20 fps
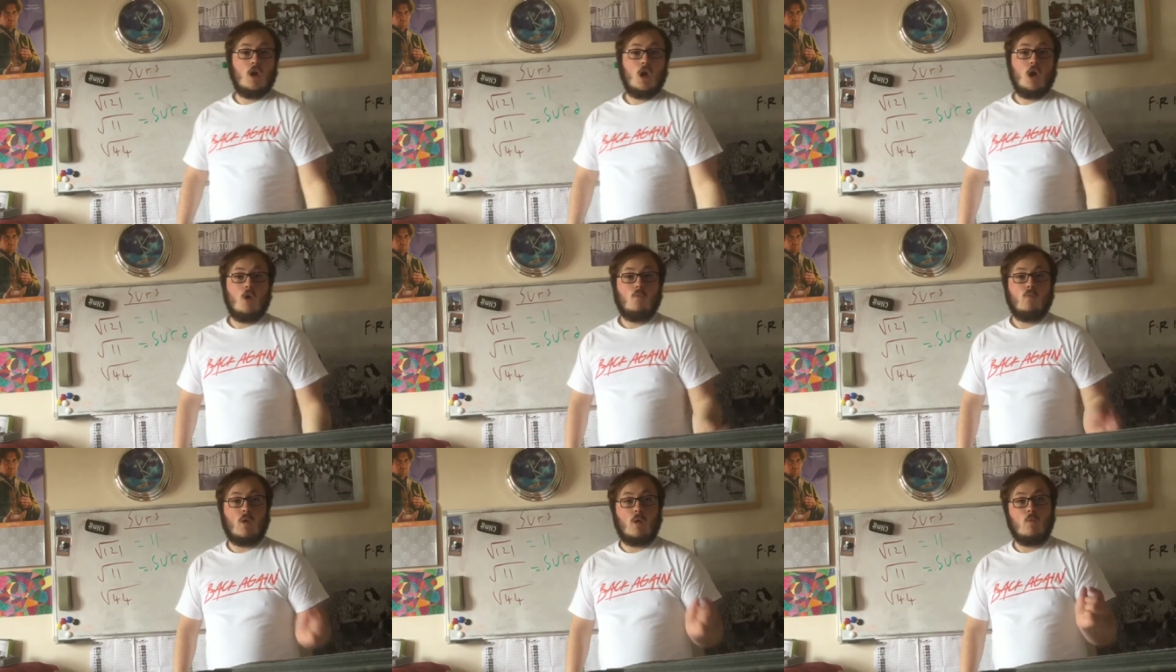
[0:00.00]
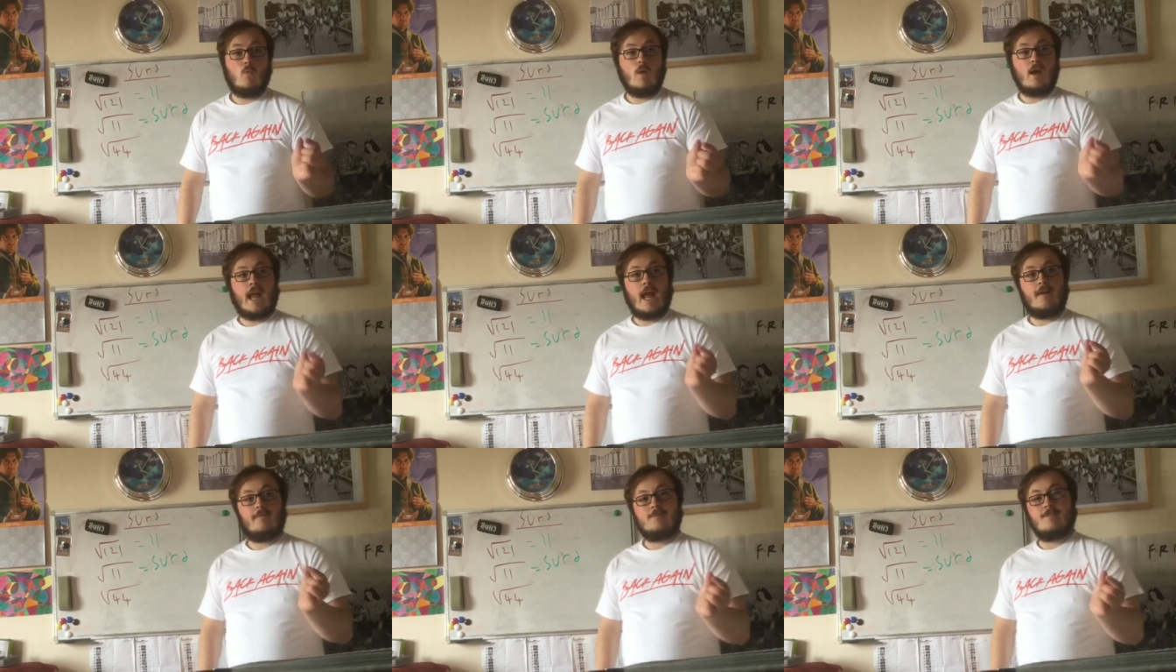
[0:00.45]
Well, we
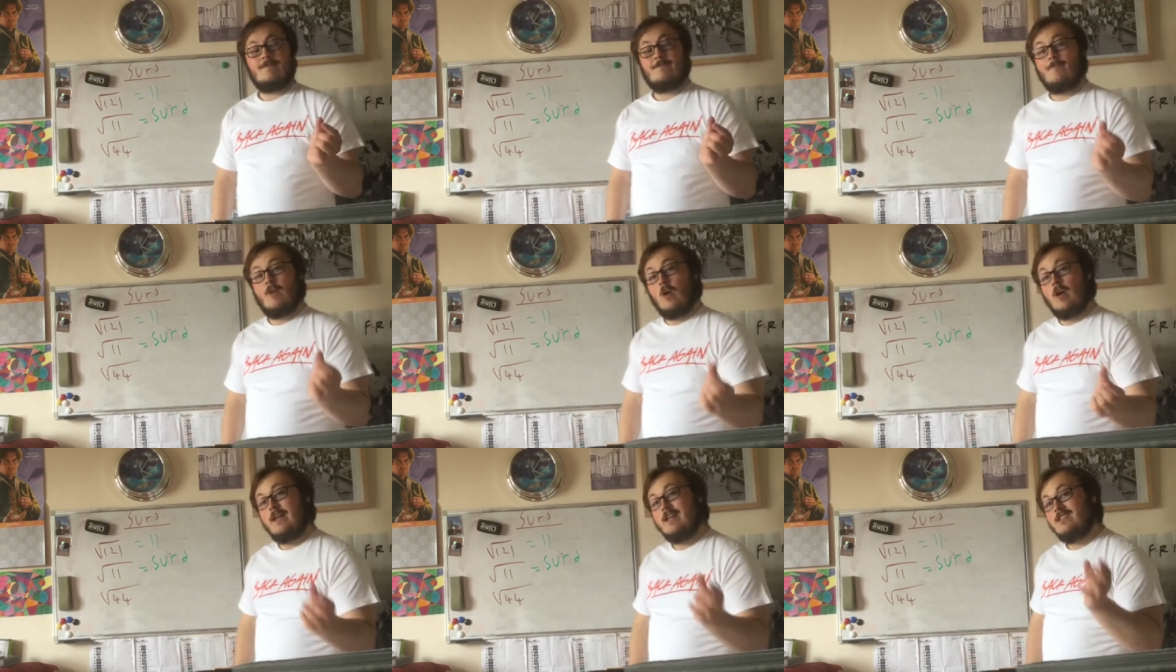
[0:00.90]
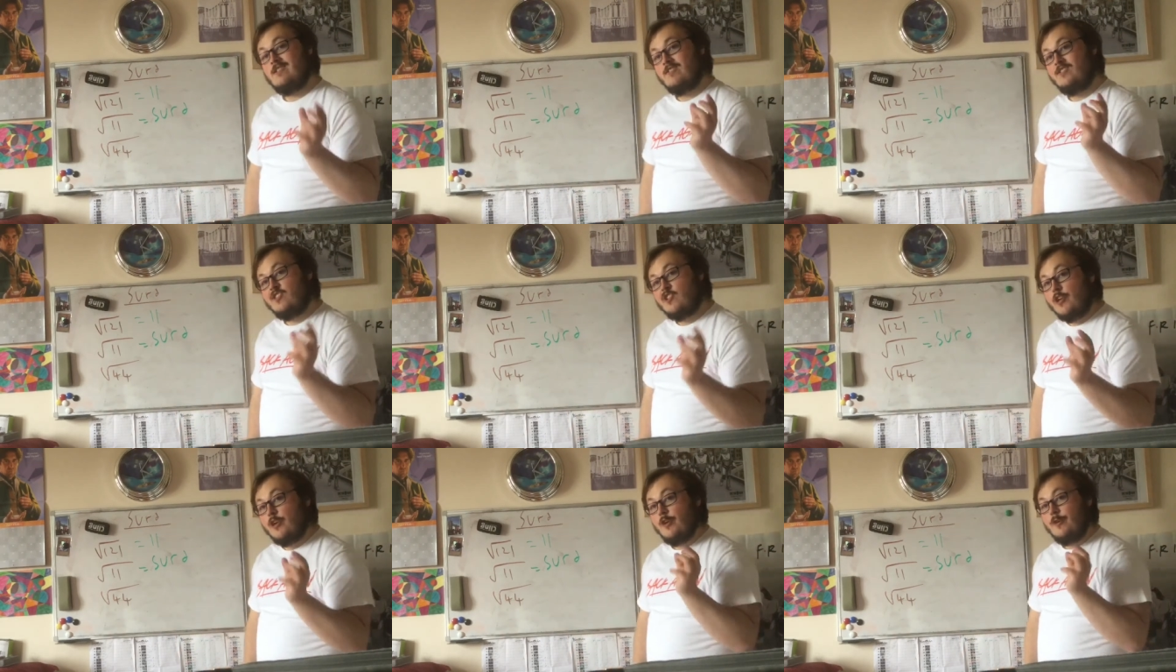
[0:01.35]
have to find
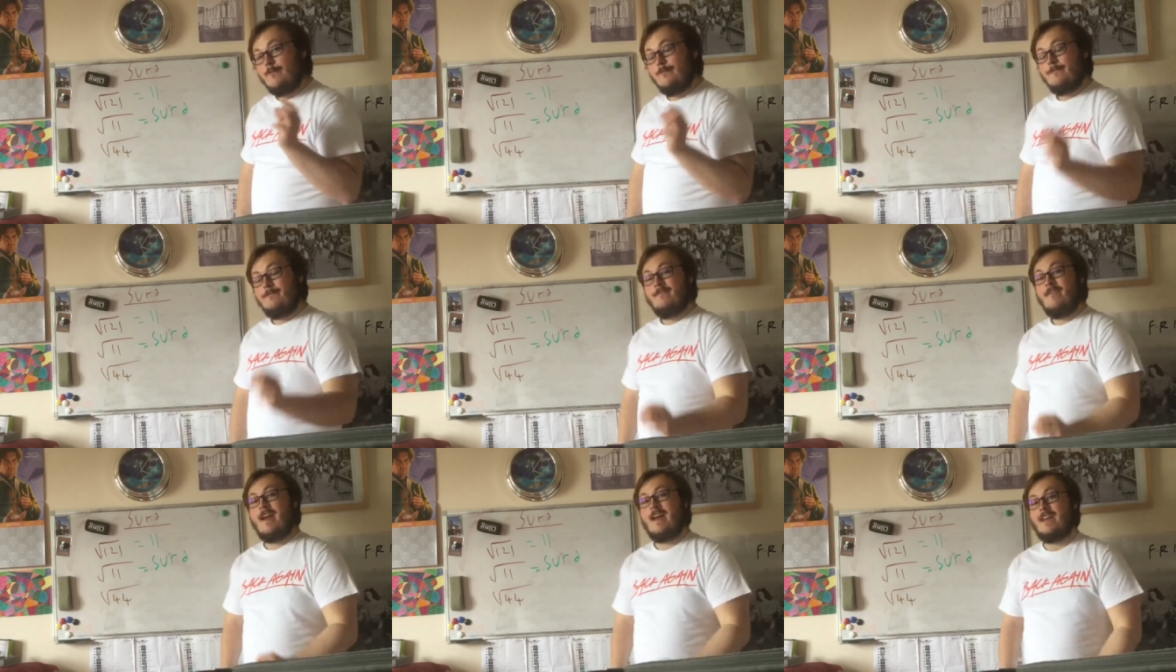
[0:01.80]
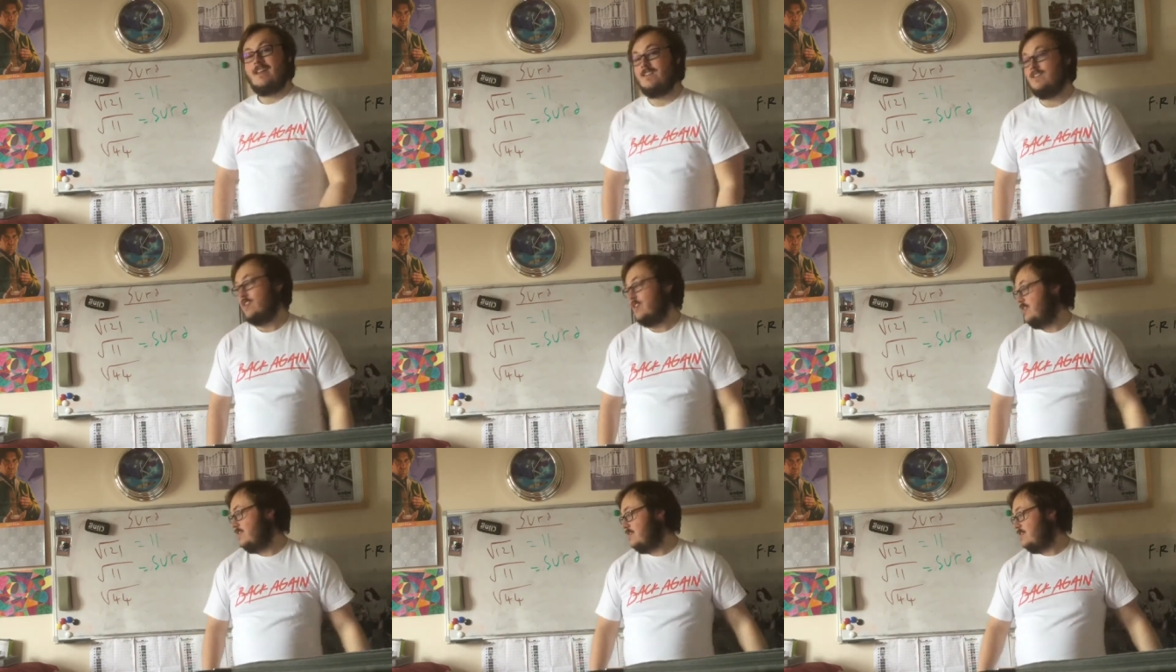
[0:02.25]
two
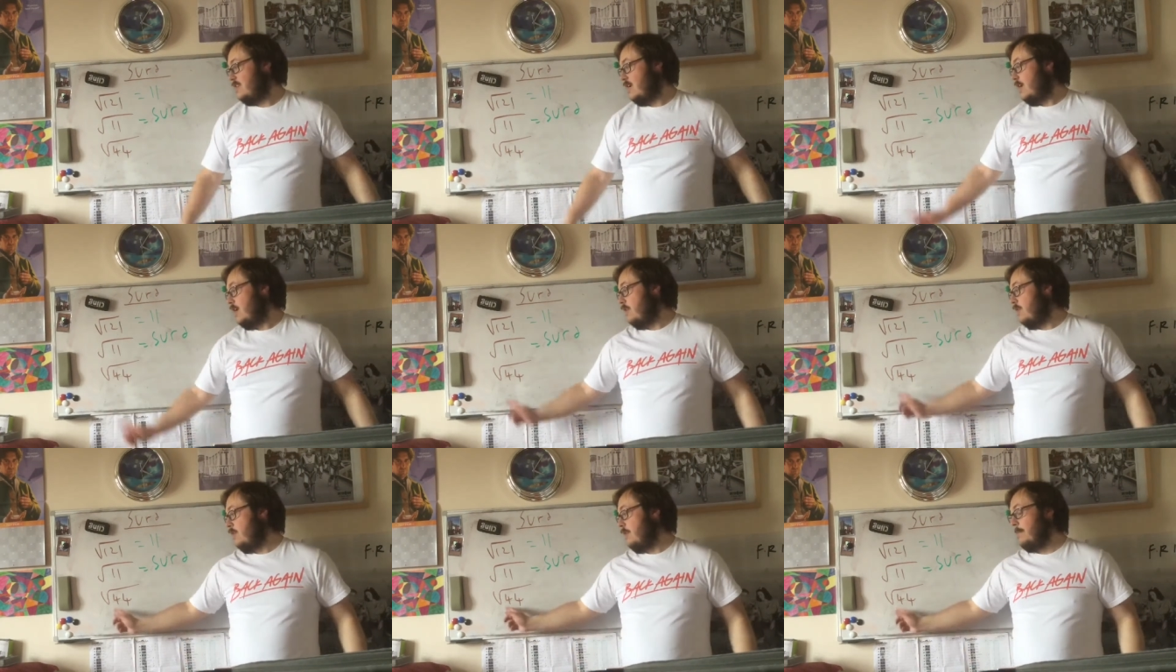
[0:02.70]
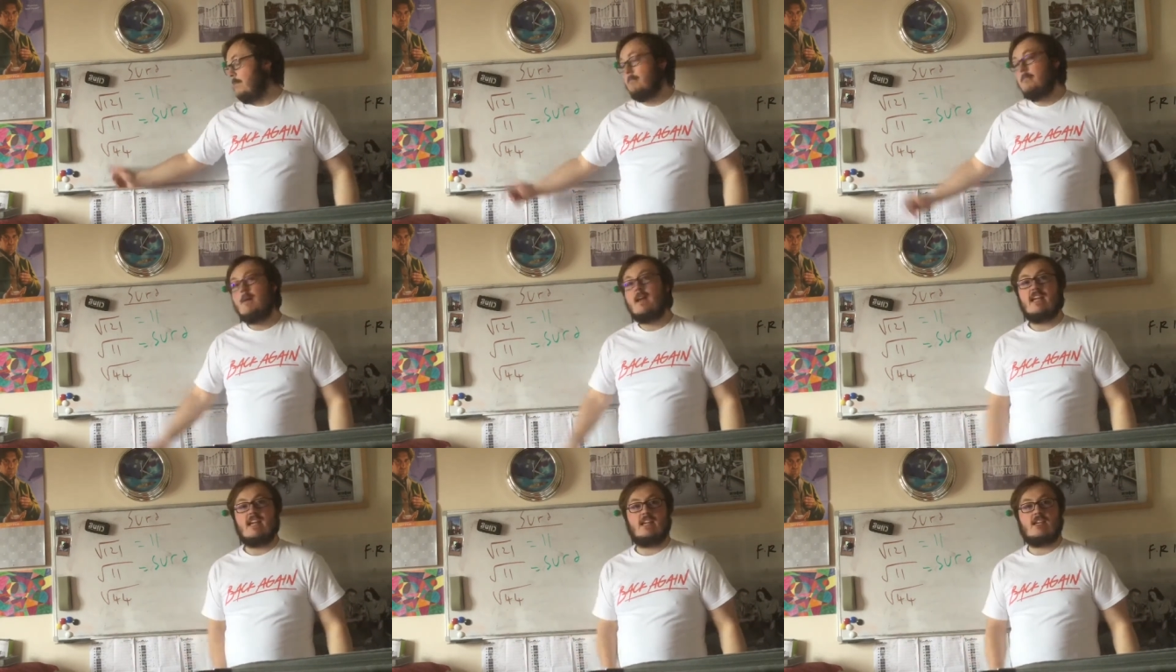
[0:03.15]
factors that
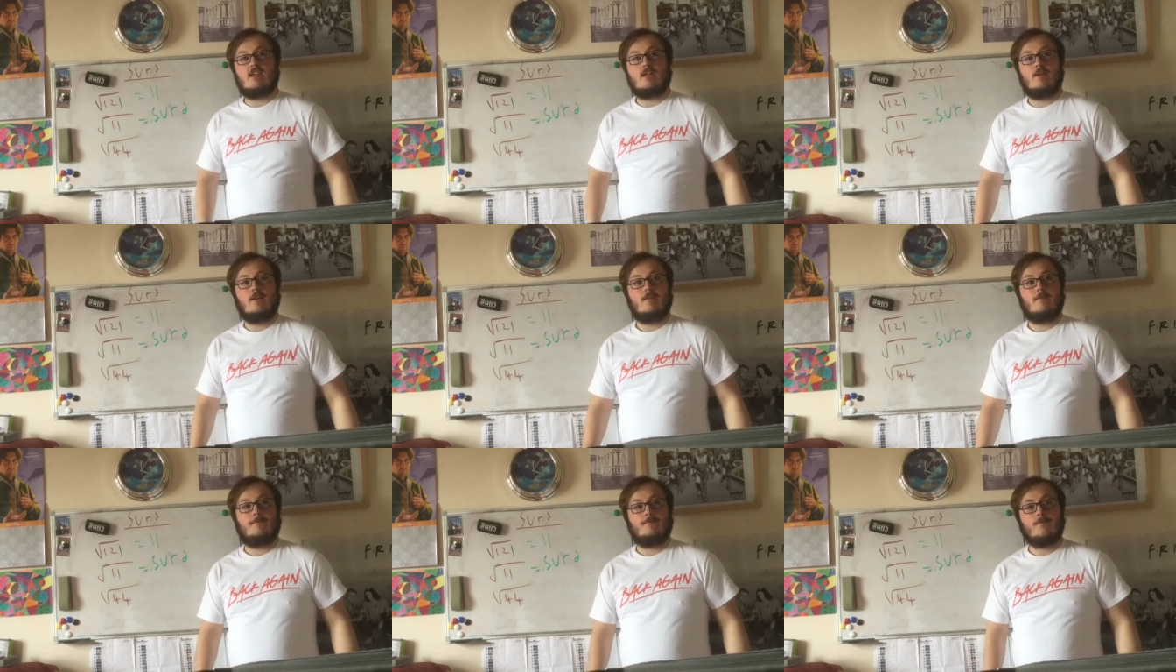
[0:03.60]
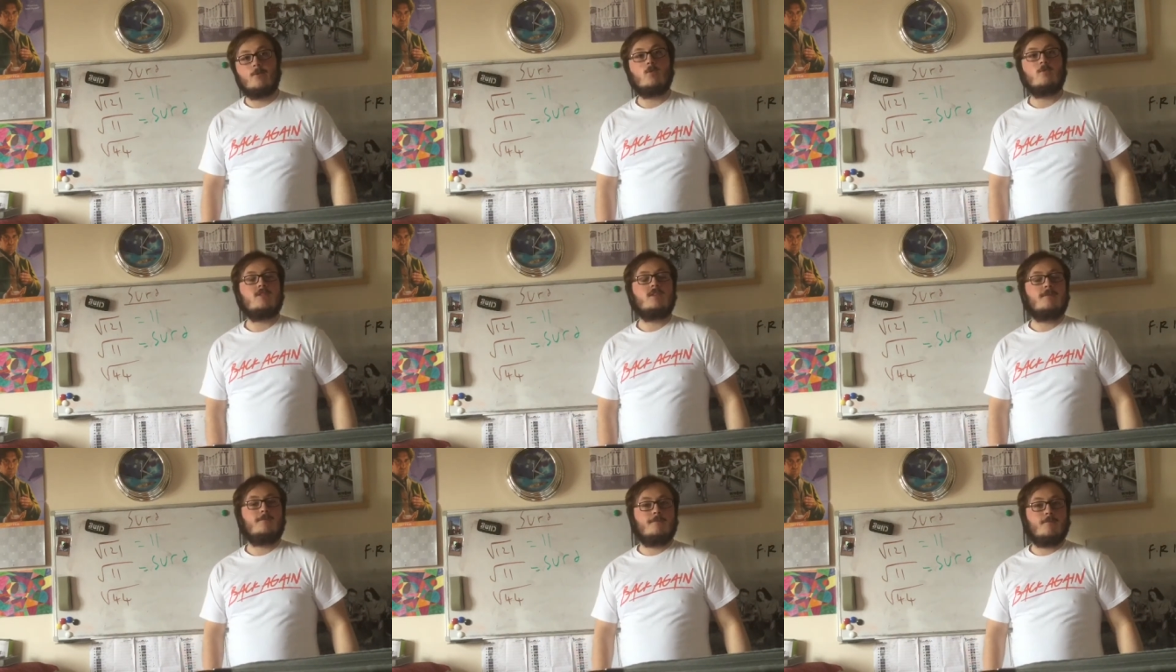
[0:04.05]
make
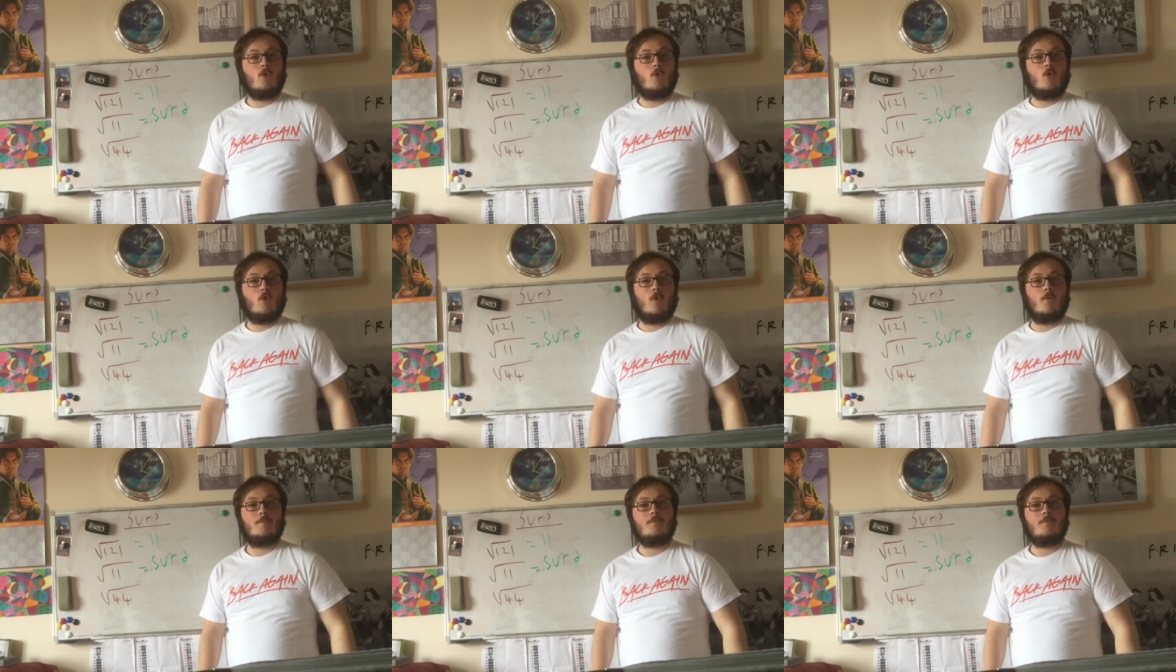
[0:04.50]
44,